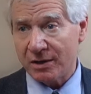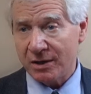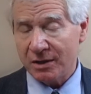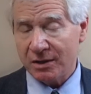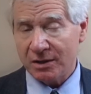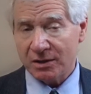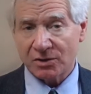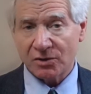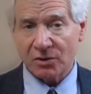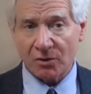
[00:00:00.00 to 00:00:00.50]

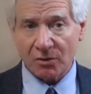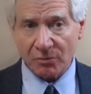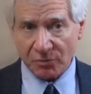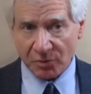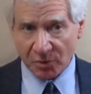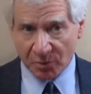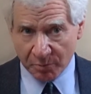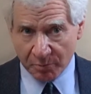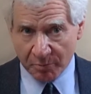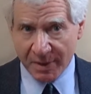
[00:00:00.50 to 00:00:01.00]
Right. So
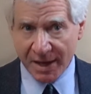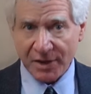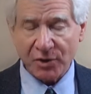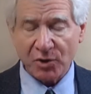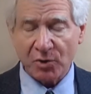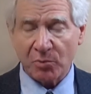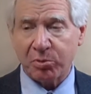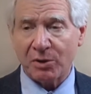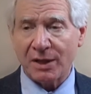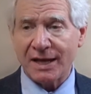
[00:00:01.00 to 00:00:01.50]
you make
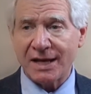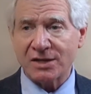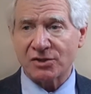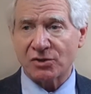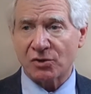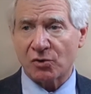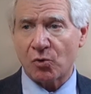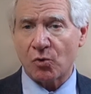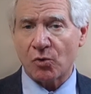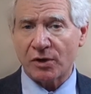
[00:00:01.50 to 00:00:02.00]
your plans
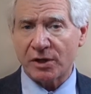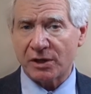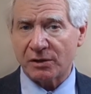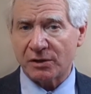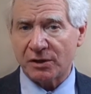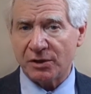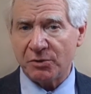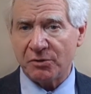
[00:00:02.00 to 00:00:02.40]
accordingly.